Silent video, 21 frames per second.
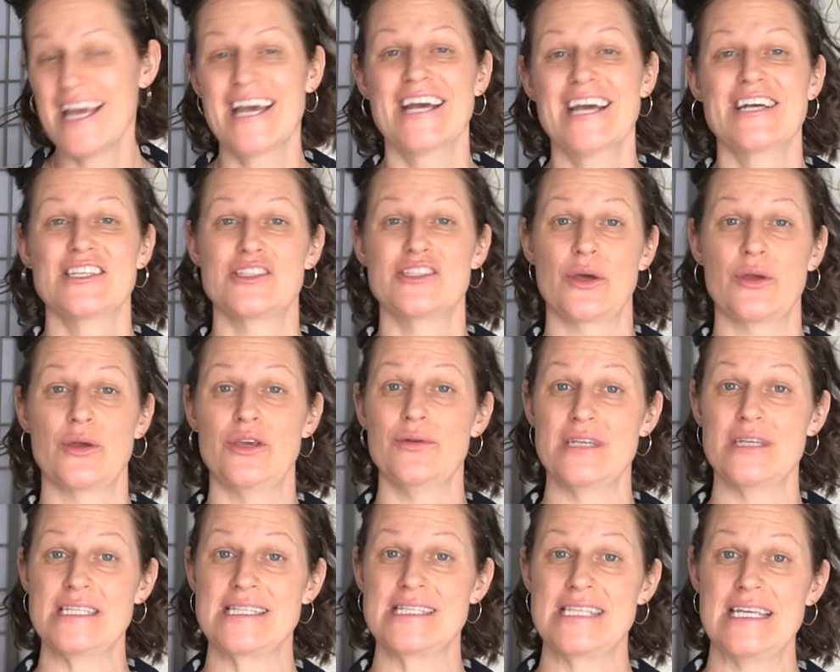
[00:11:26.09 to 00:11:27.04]
So you
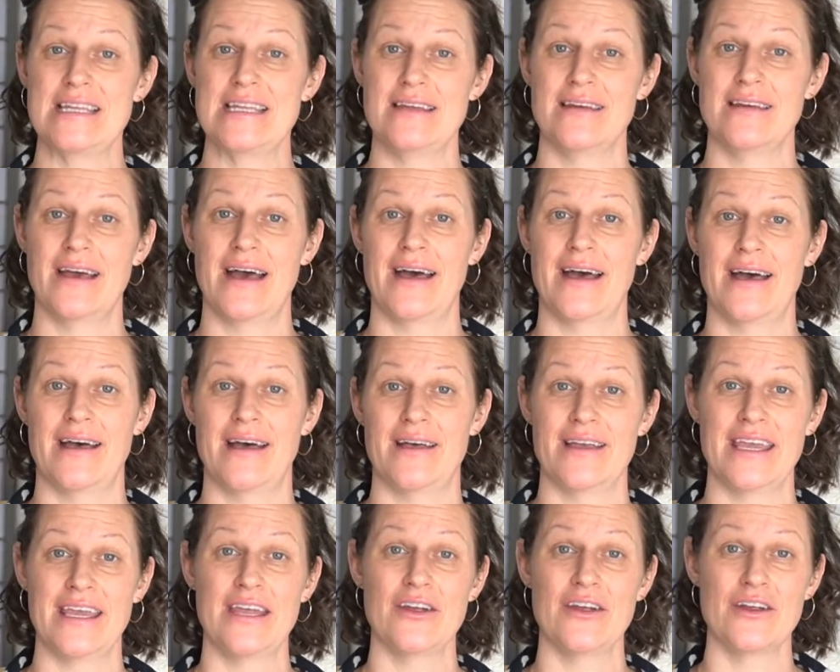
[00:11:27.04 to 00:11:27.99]
can see
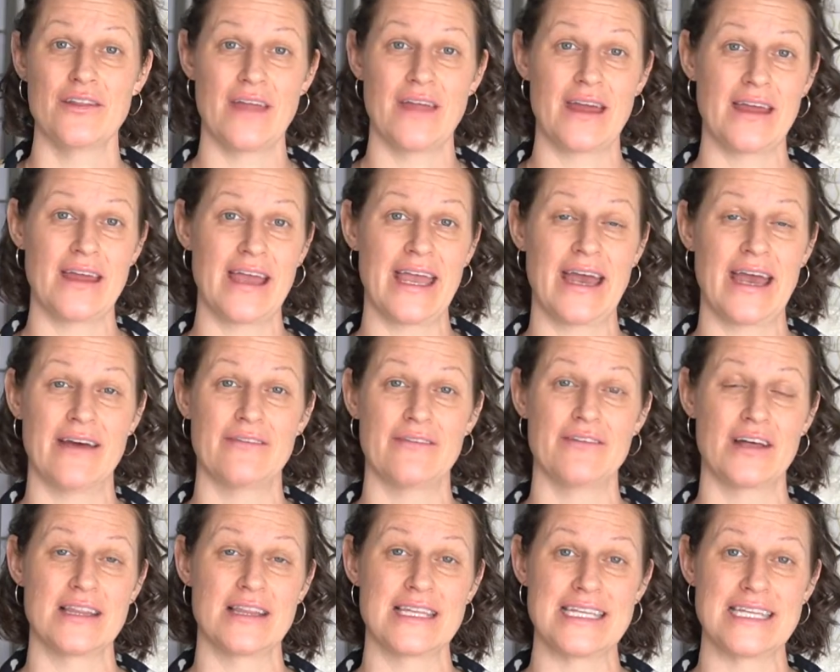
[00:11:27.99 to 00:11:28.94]
here that I have
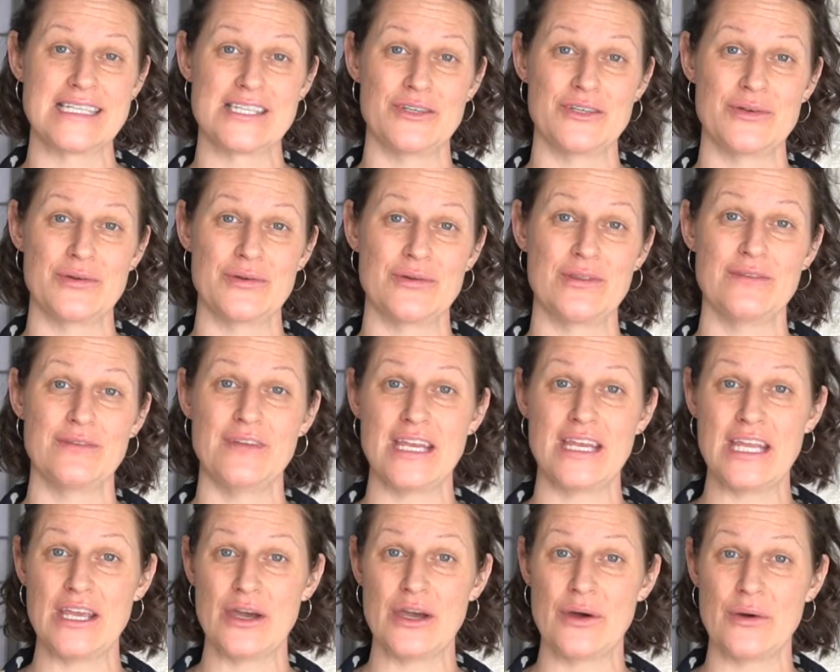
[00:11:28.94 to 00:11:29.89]
a link to the
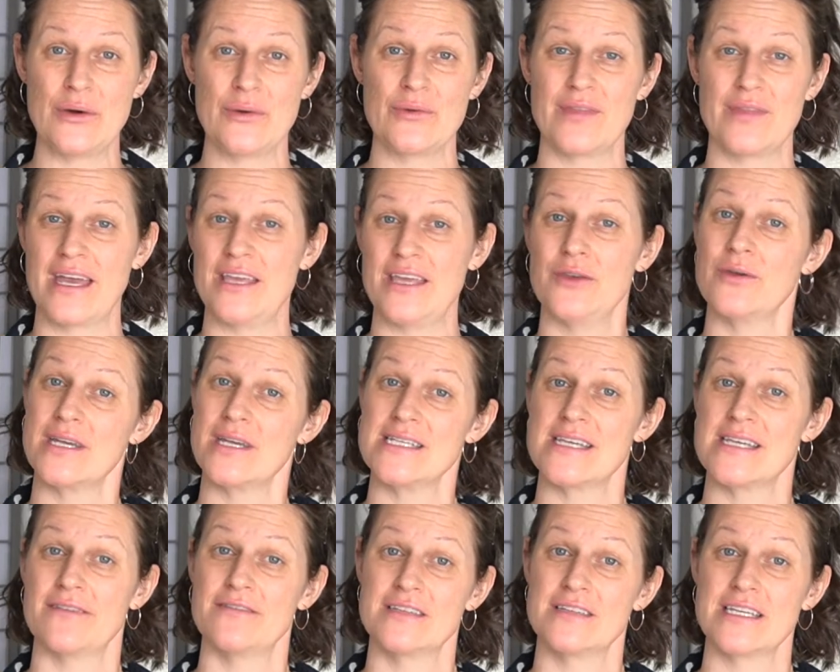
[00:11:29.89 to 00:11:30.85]
video that you can
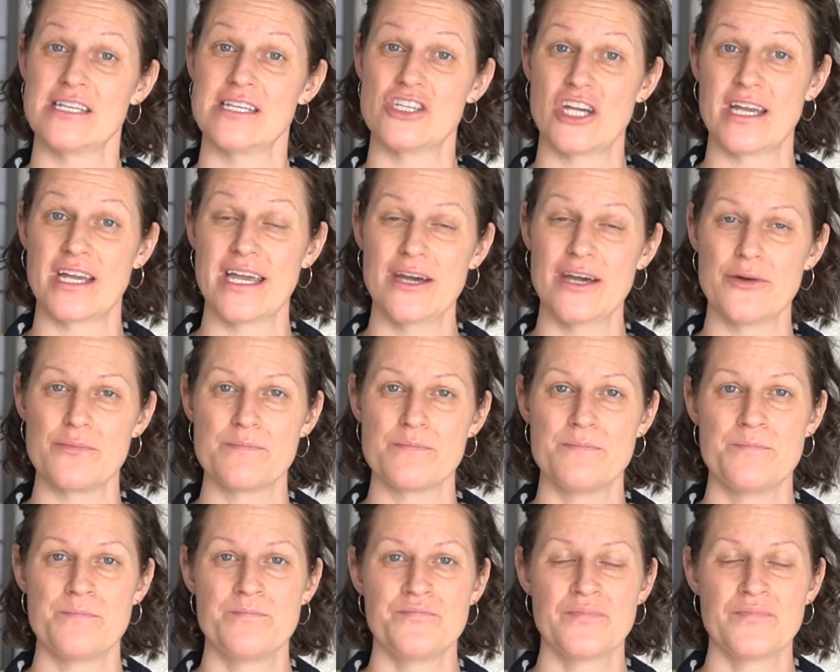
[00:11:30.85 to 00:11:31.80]
definitely check out.
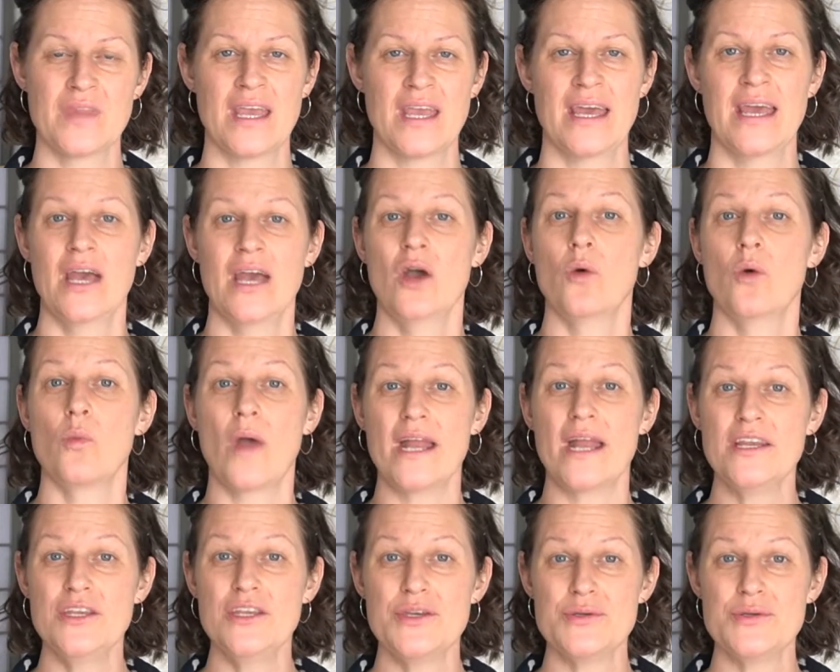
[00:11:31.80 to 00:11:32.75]

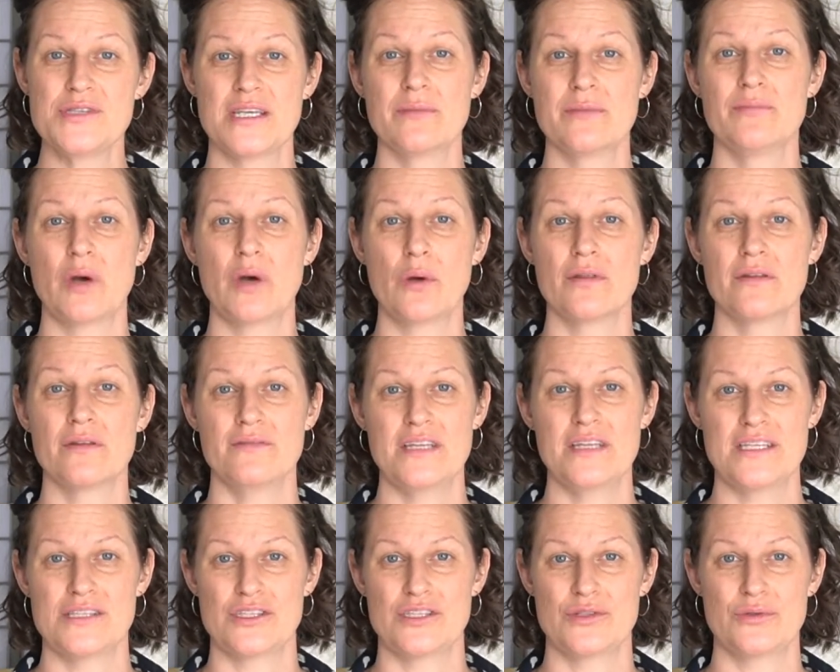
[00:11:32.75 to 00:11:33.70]
When using both of
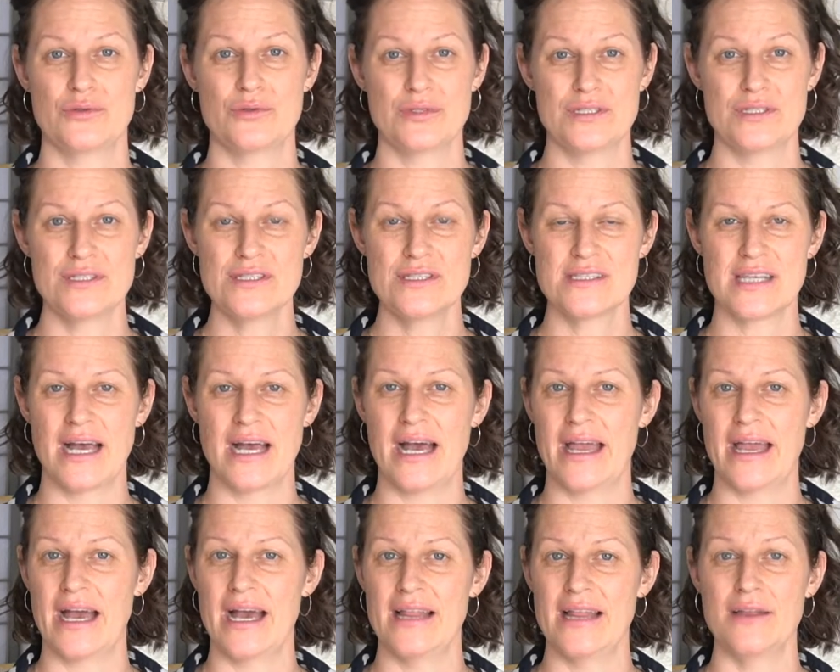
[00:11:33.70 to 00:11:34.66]
these tools, I
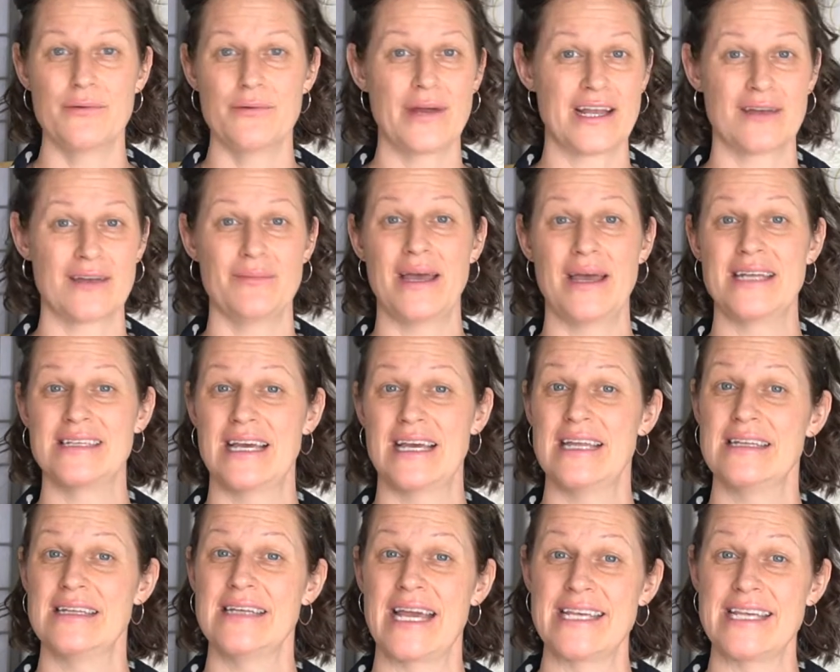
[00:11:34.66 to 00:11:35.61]
highly recommend a
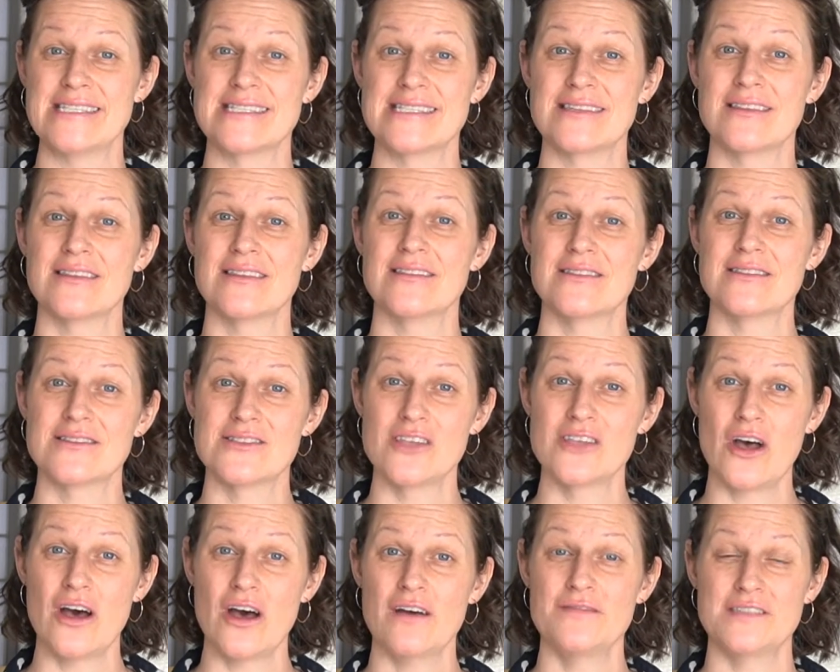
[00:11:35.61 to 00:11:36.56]
nice
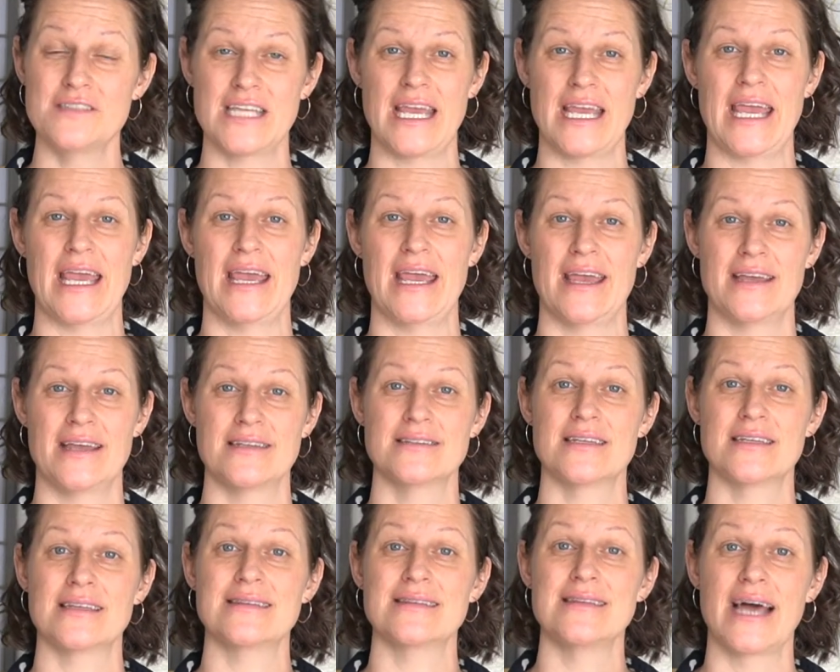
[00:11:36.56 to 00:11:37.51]
soft and
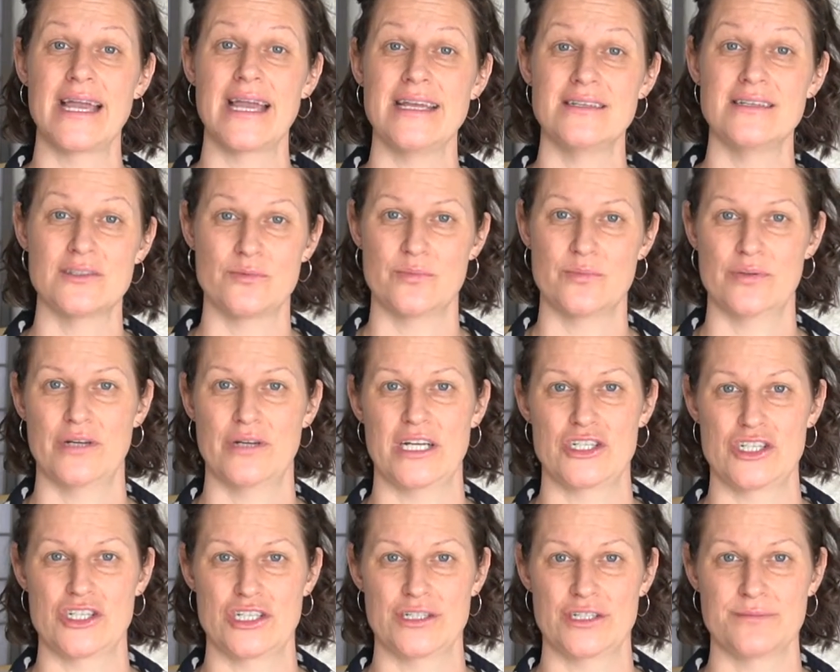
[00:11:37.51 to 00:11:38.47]
light
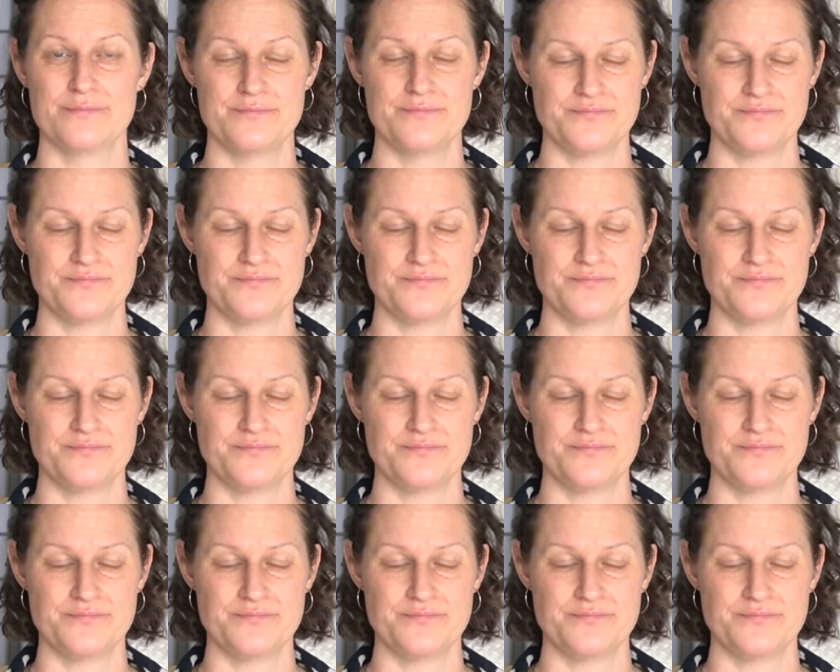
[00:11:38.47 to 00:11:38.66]
pressure.